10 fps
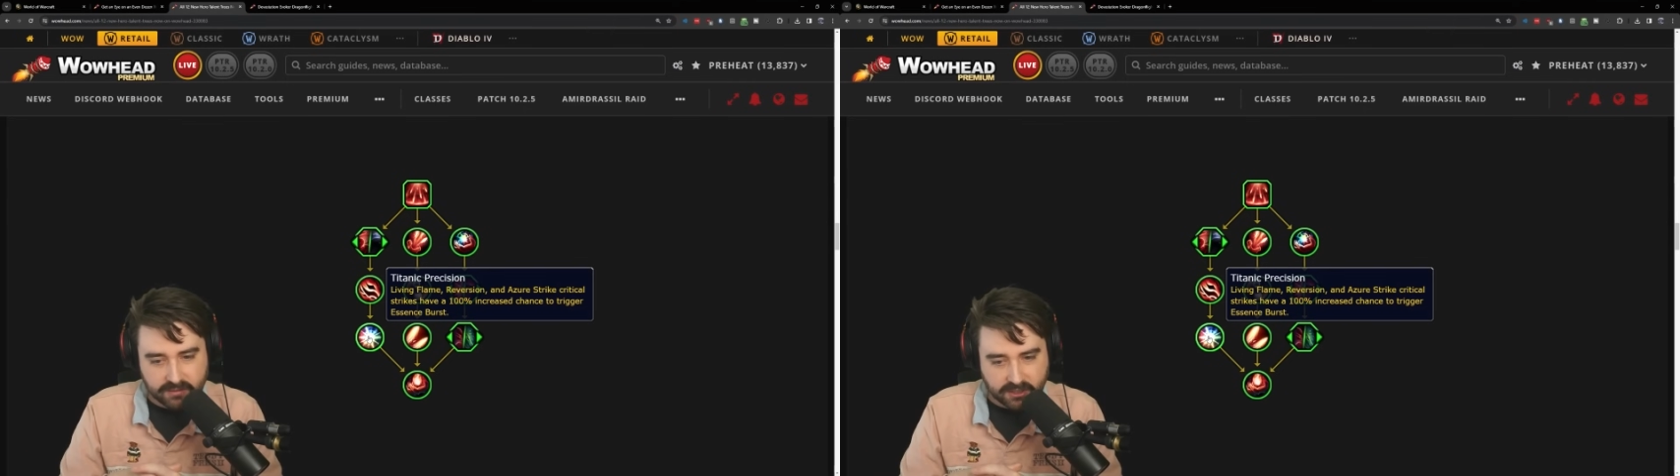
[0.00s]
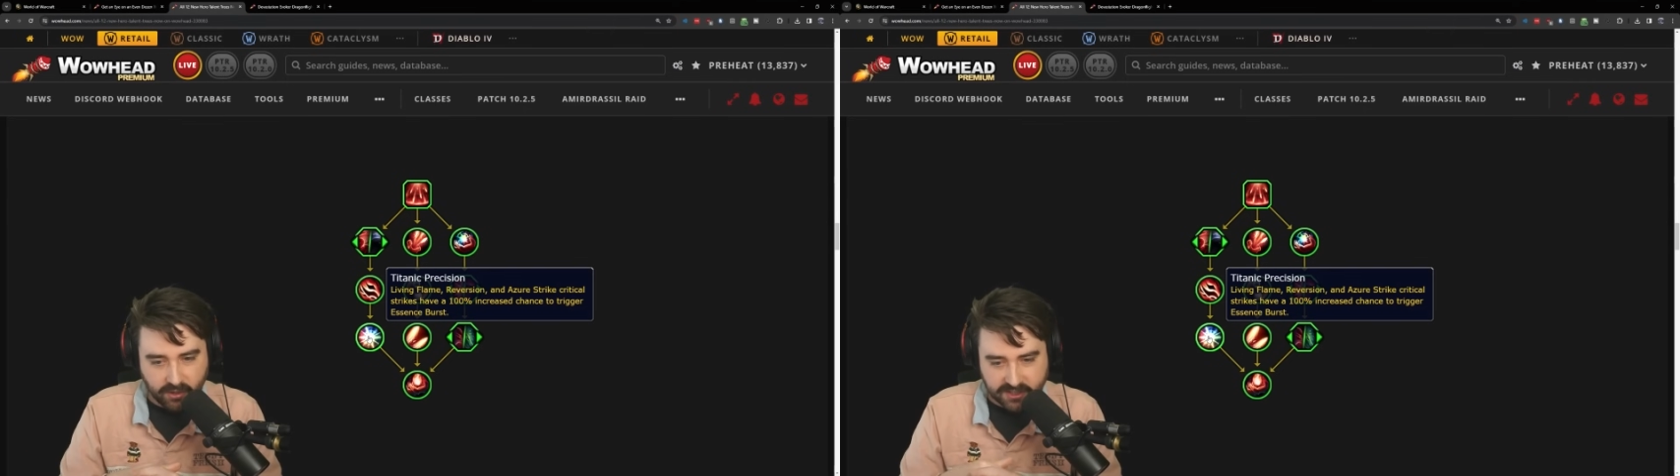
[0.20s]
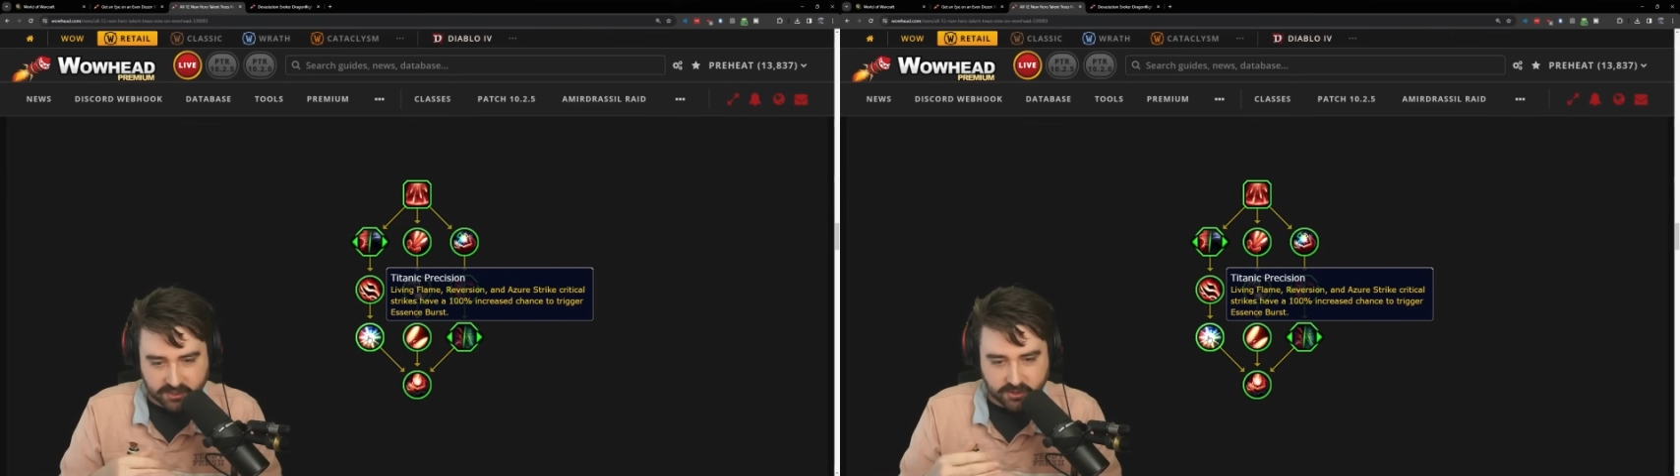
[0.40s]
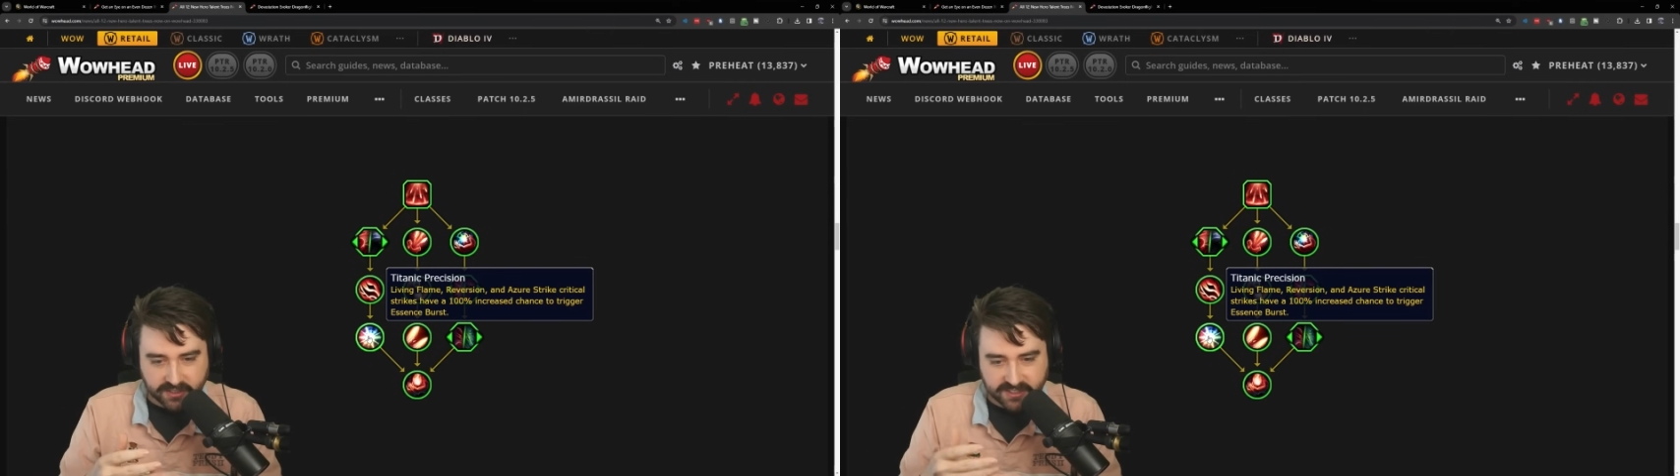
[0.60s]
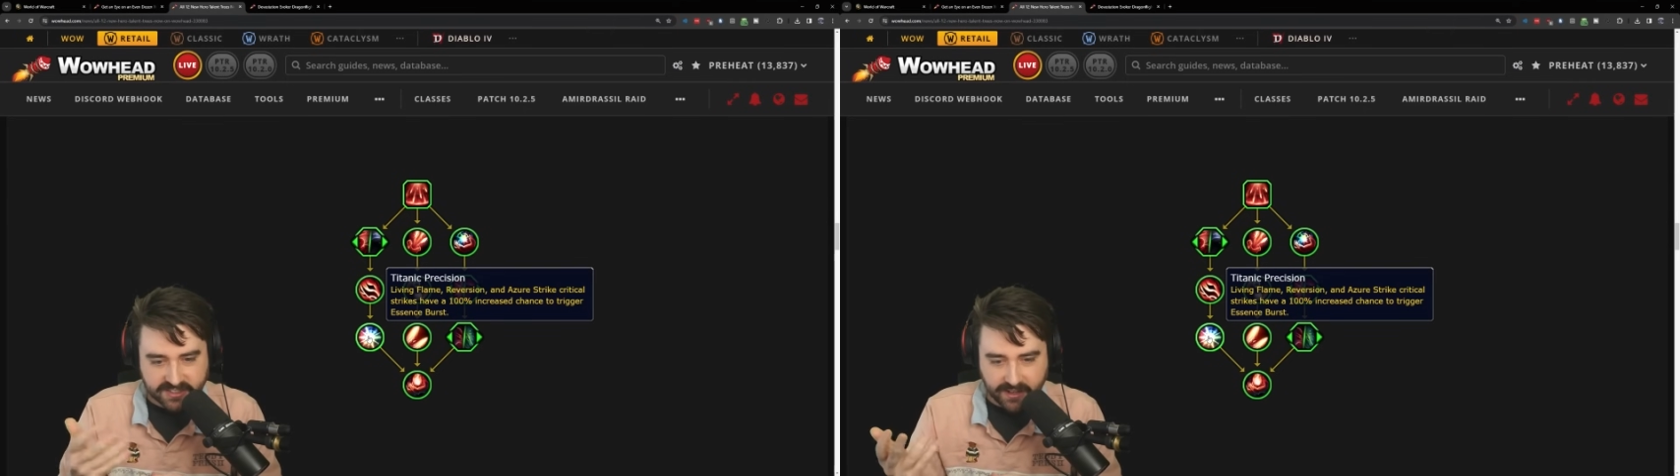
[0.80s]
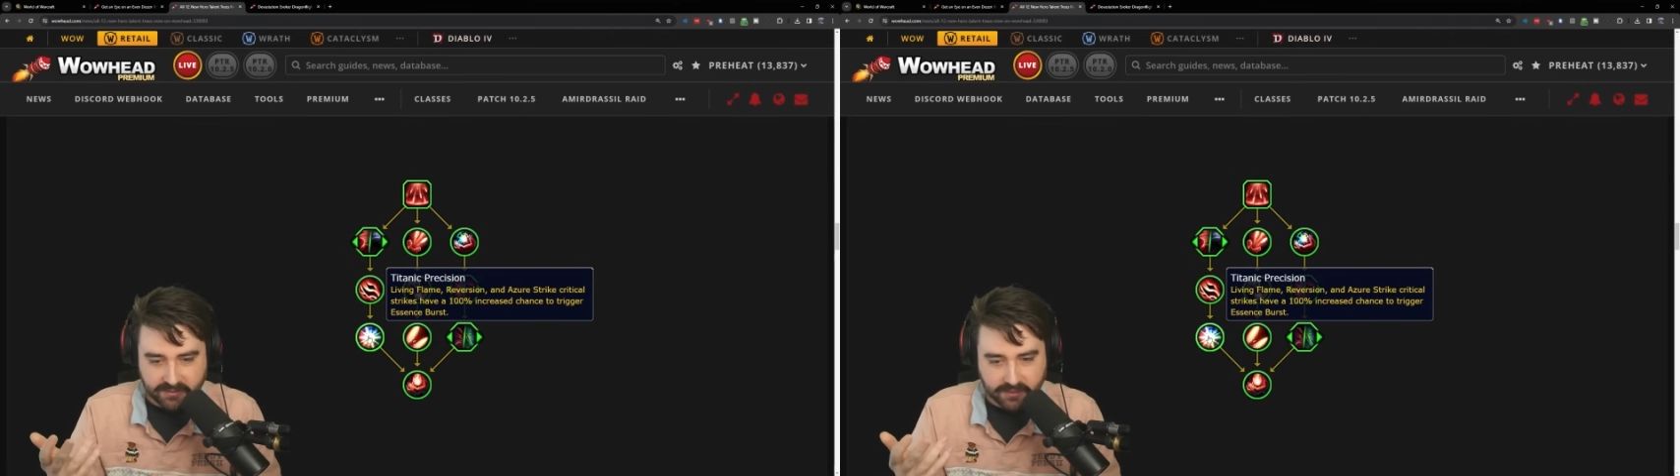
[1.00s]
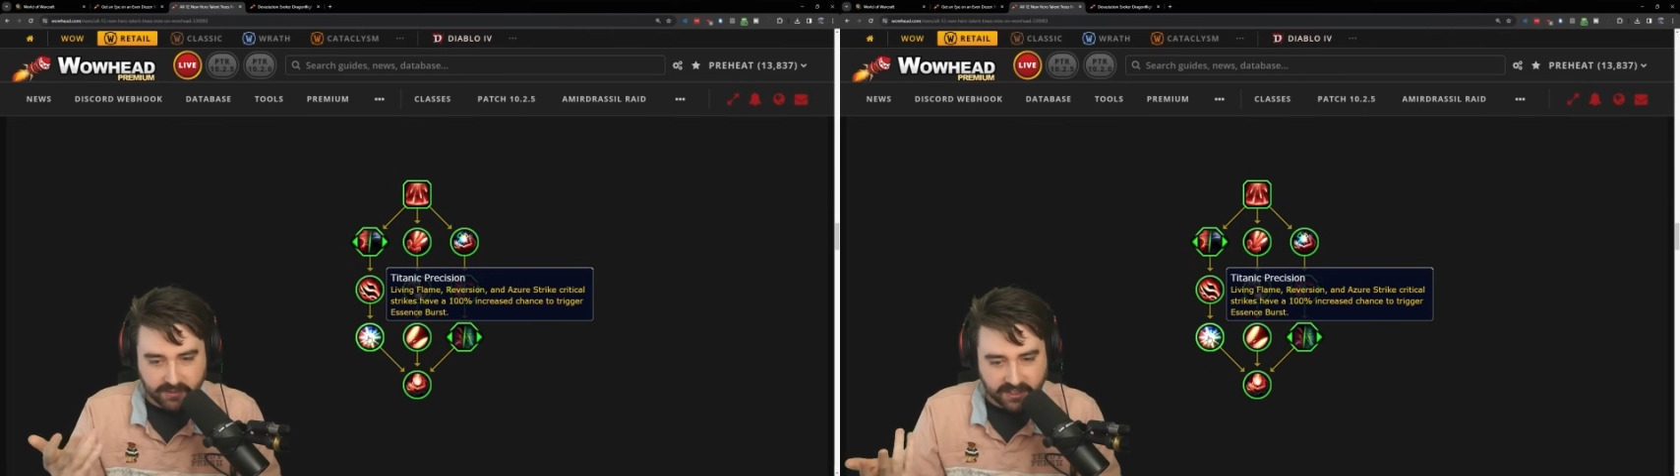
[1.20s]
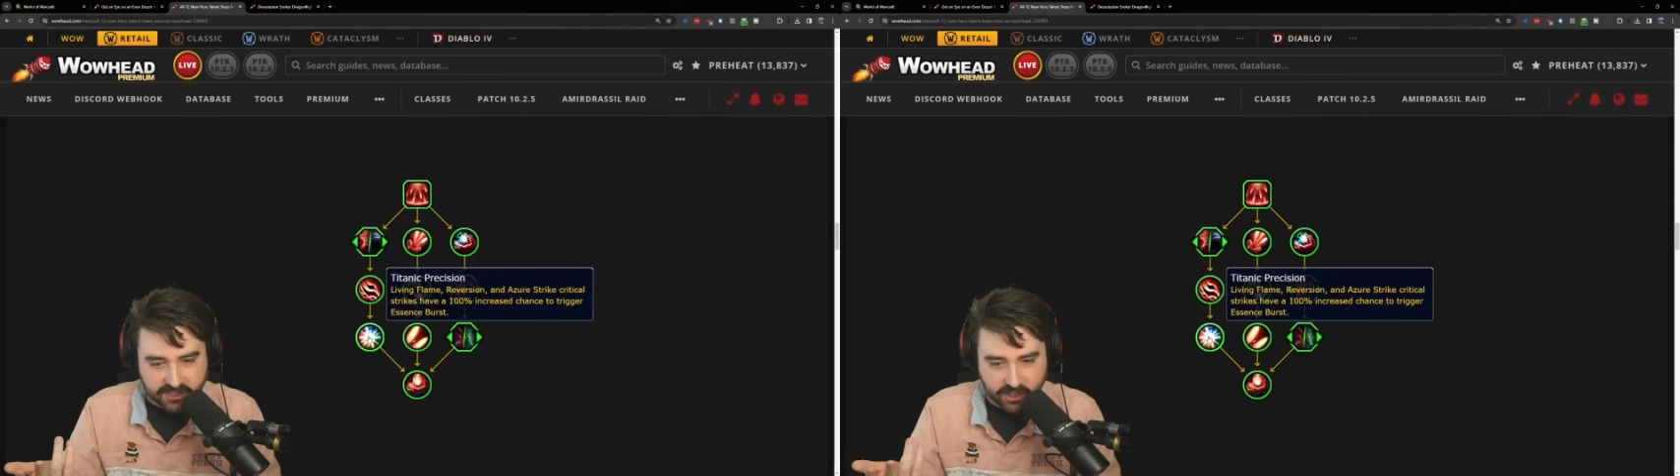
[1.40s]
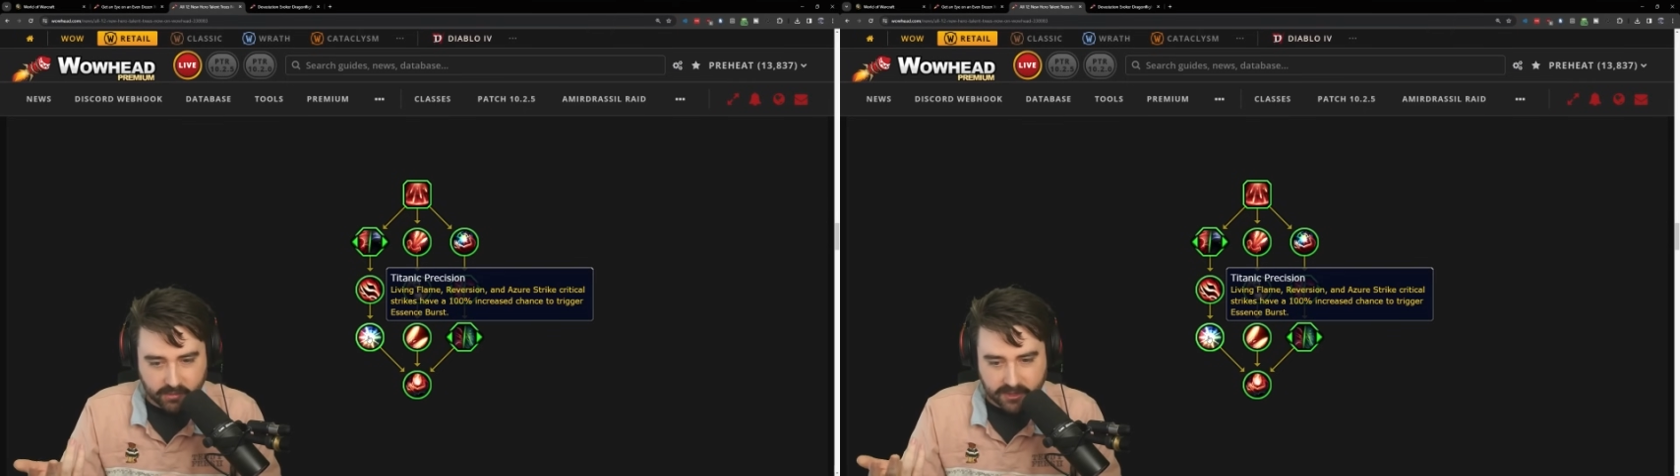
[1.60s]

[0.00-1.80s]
you know, Azure Strike does have an advantage here